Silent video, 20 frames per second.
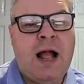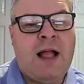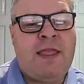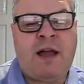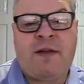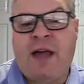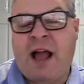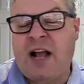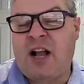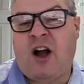
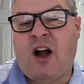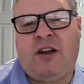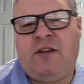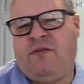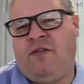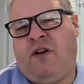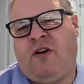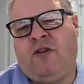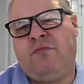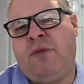Now, that kind
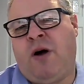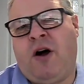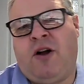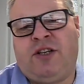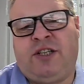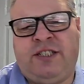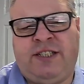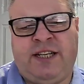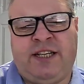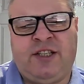of long
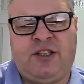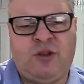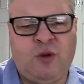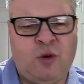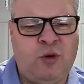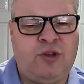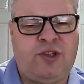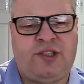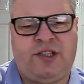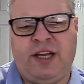march is
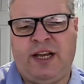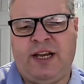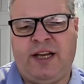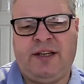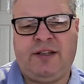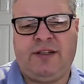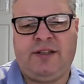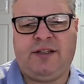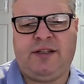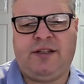exhausting.
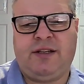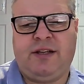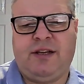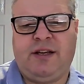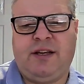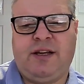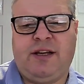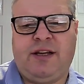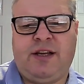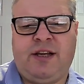
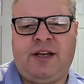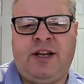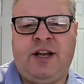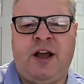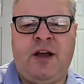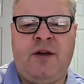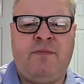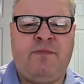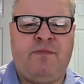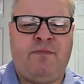You
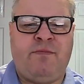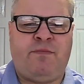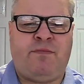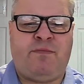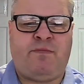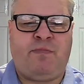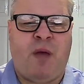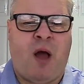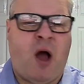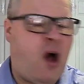know,
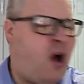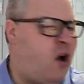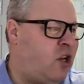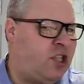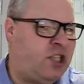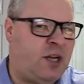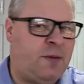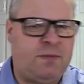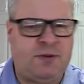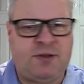
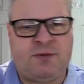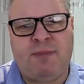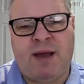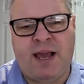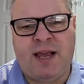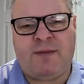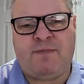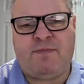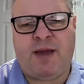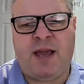hardships
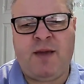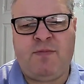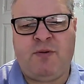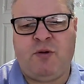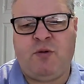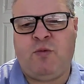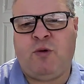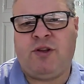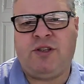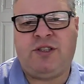make
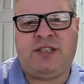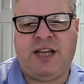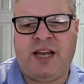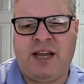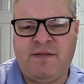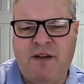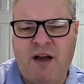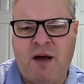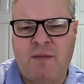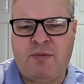people want to
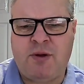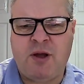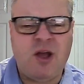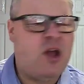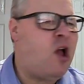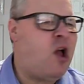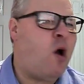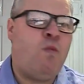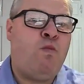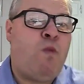give up.
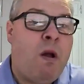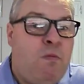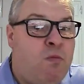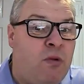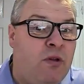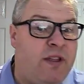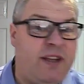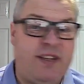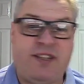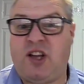And when
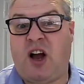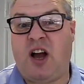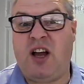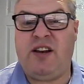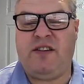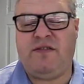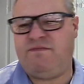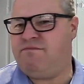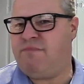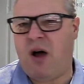will this
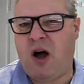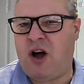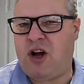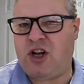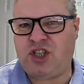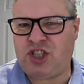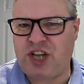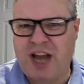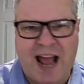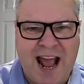kind of
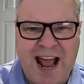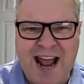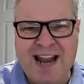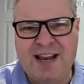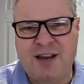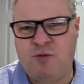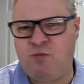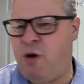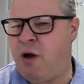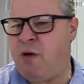march
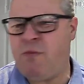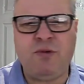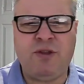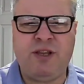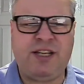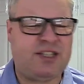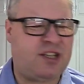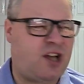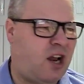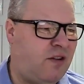end? When will
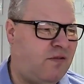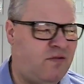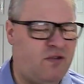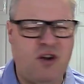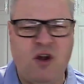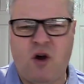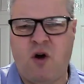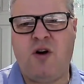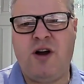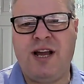this kind of
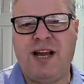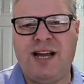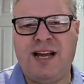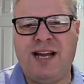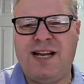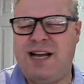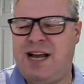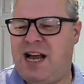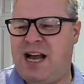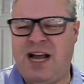long
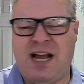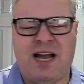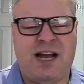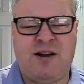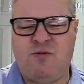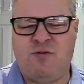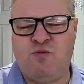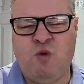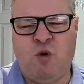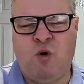
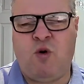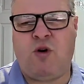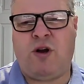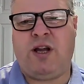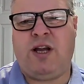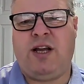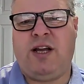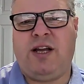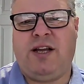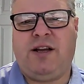
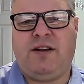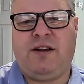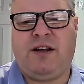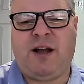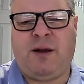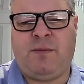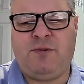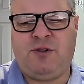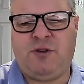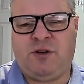walk
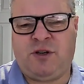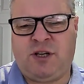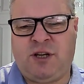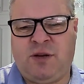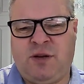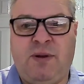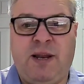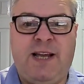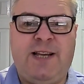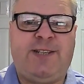come to a
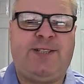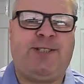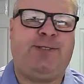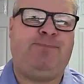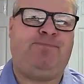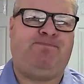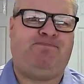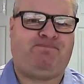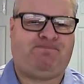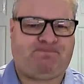completion?